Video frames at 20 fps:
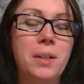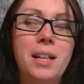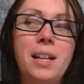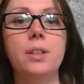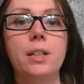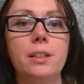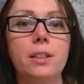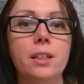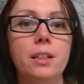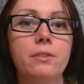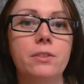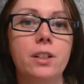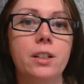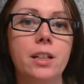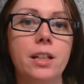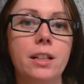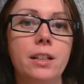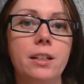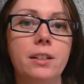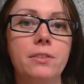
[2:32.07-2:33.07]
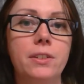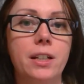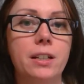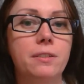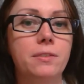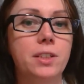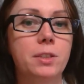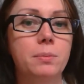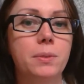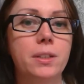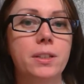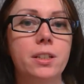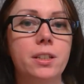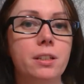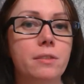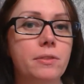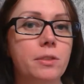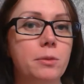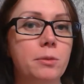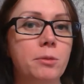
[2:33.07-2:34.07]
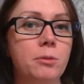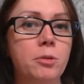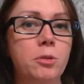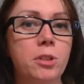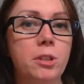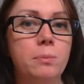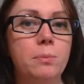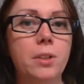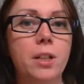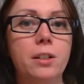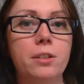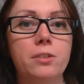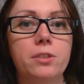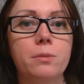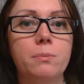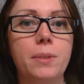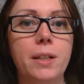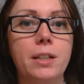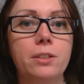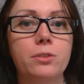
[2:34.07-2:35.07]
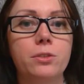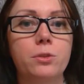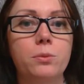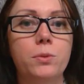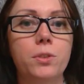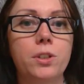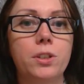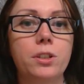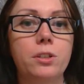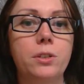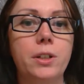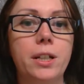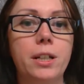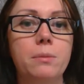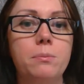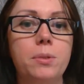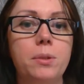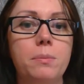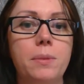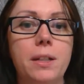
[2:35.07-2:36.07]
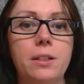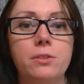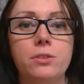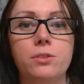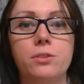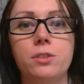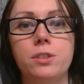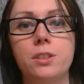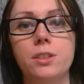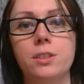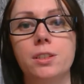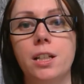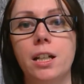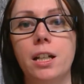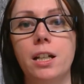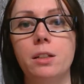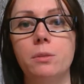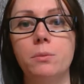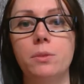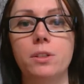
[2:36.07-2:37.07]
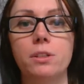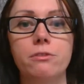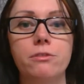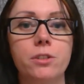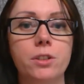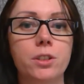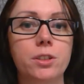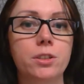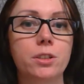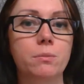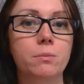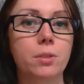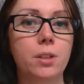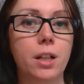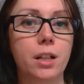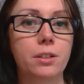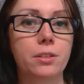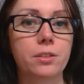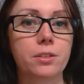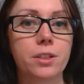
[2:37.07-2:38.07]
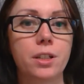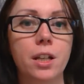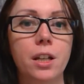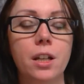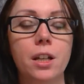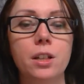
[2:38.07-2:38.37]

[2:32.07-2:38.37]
Now that I've gone ahead and I've kind of explained the difference between plotters and pantsers, we're going to go ahead and put pantsers to the side and we're going to focus on plotters.